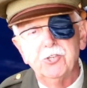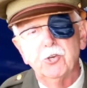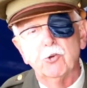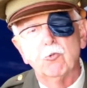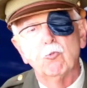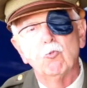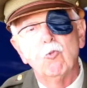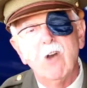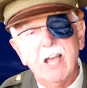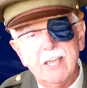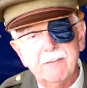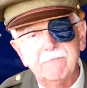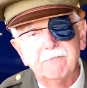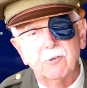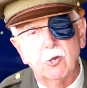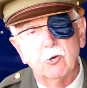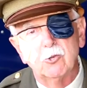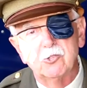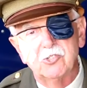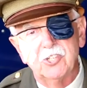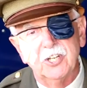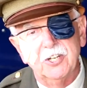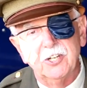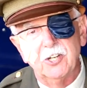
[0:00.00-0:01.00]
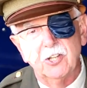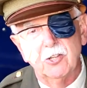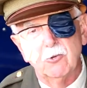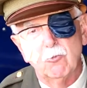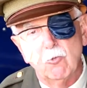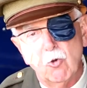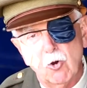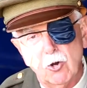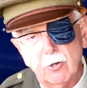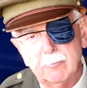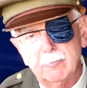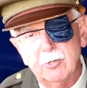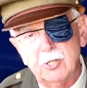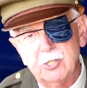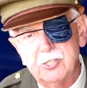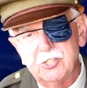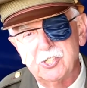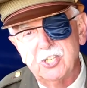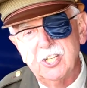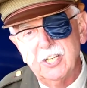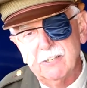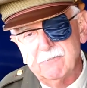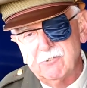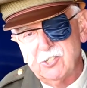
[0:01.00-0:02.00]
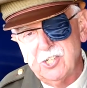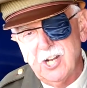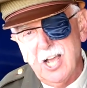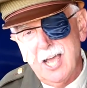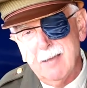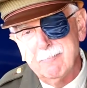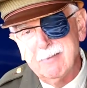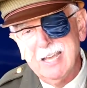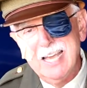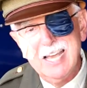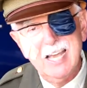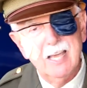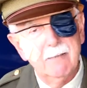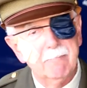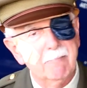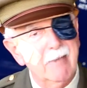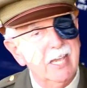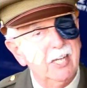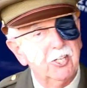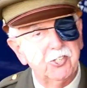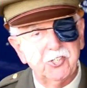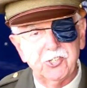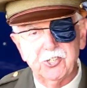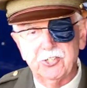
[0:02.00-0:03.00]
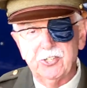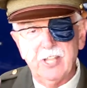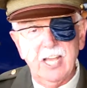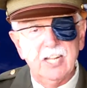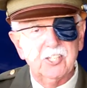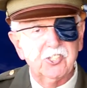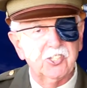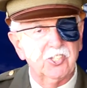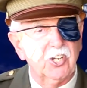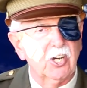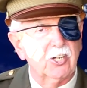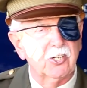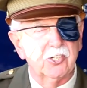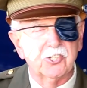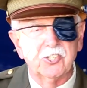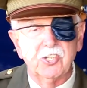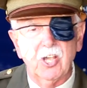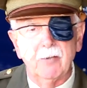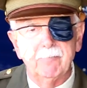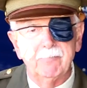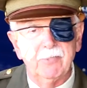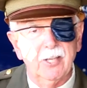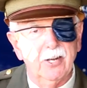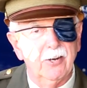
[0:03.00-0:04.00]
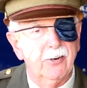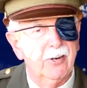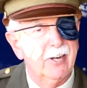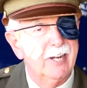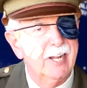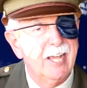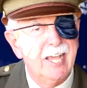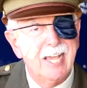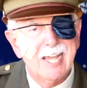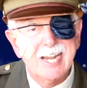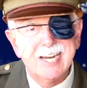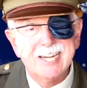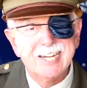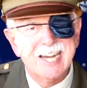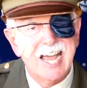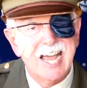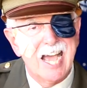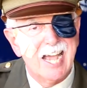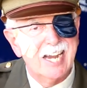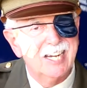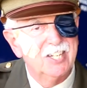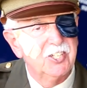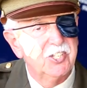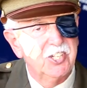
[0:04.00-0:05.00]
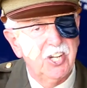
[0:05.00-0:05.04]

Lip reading: your wife goes into the Warbirds gift shop. make sure that sucker's up there at 8, 9,